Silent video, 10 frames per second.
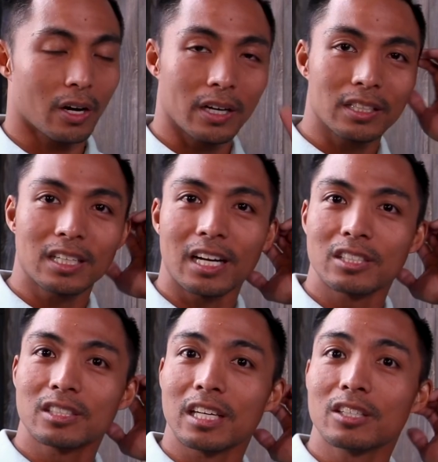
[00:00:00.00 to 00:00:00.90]
All right,
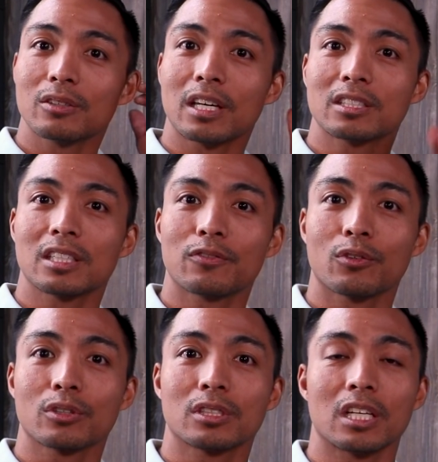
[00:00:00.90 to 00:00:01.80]
guys, thank you. That's it
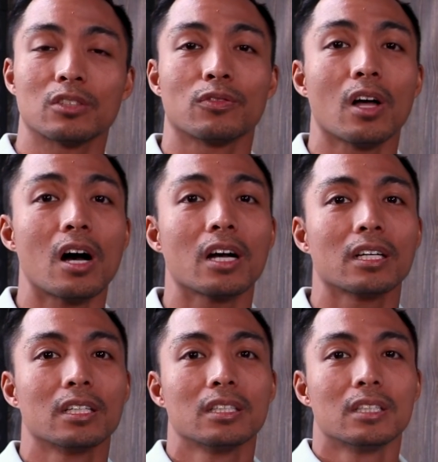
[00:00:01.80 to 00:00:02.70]
for today's
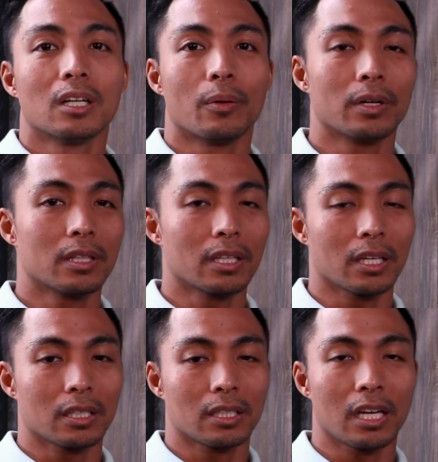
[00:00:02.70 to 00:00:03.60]
vlog. I want to
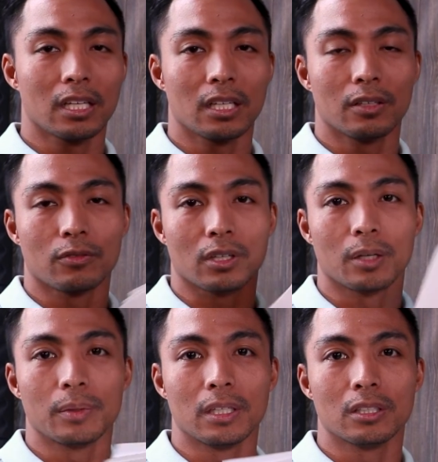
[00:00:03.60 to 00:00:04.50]
thank Katie for
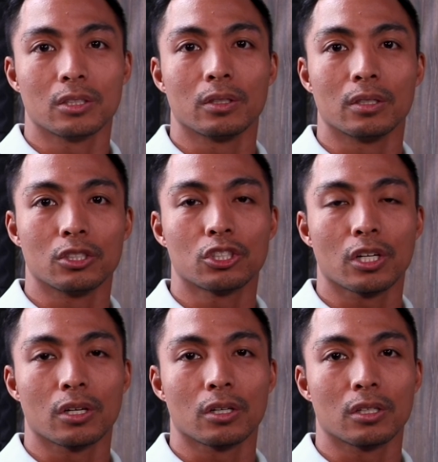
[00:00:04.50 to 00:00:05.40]
coming in to
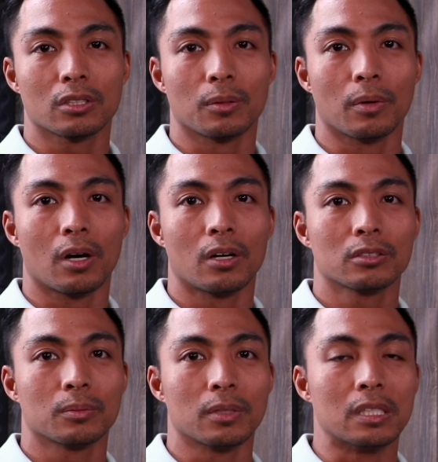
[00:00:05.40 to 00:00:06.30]
share some
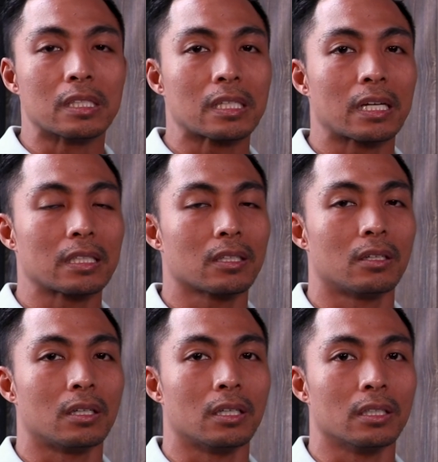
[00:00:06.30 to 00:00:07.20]
awesome insight
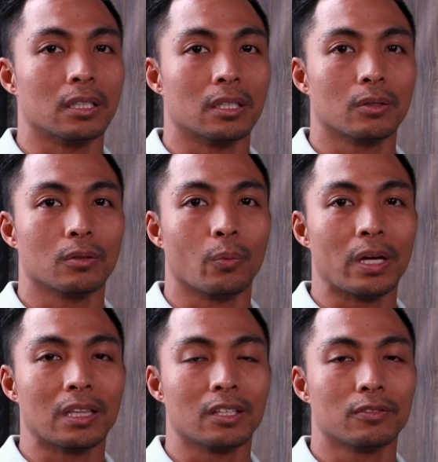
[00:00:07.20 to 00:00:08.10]
on
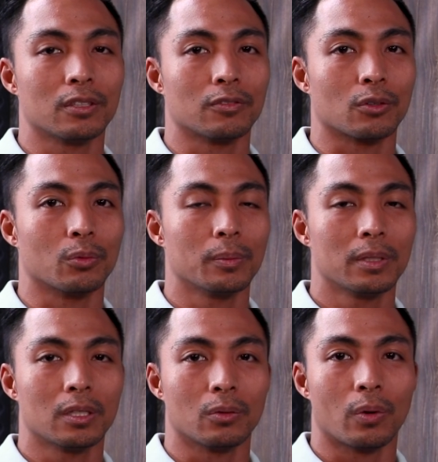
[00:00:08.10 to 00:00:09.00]
weightlifting for
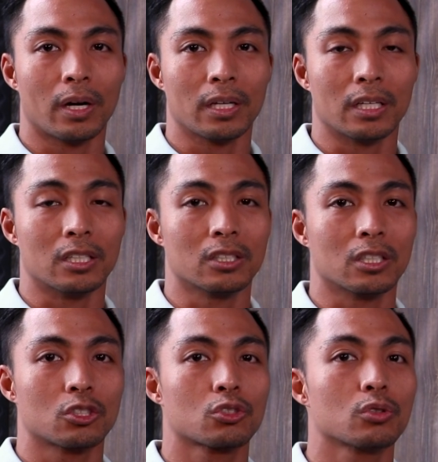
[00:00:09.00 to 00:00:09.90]
women and why it is
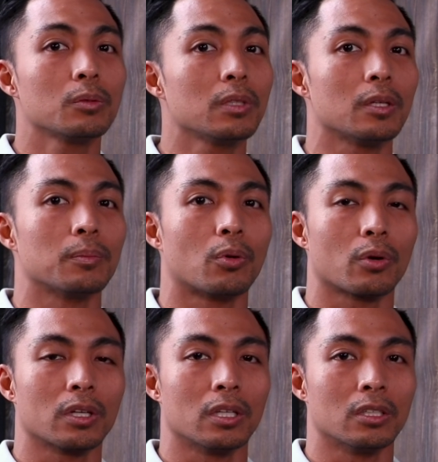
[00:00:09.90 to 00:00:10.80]
extremely
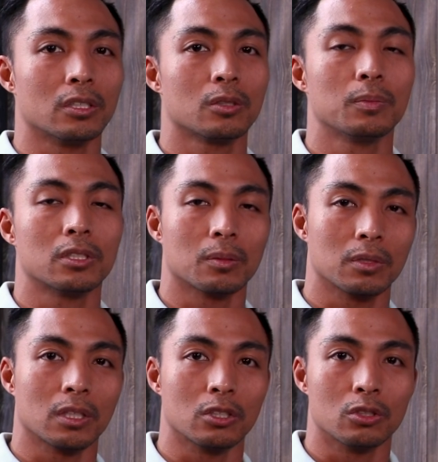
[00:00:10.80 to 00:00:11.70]
important, and this should be
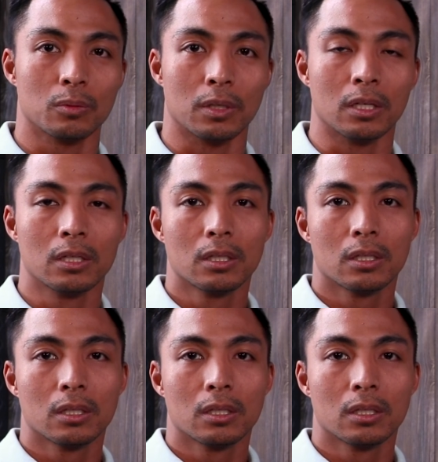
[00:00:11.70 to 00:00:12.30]
something that you should be